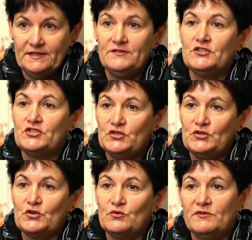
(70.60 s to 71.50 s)
in the
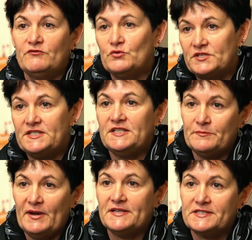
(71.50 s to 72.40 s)
circle before the
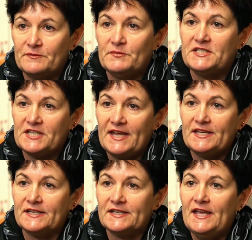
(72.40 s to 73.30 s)
centre pass can be
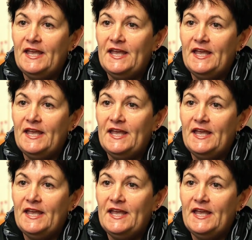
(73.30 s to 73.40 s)
taken.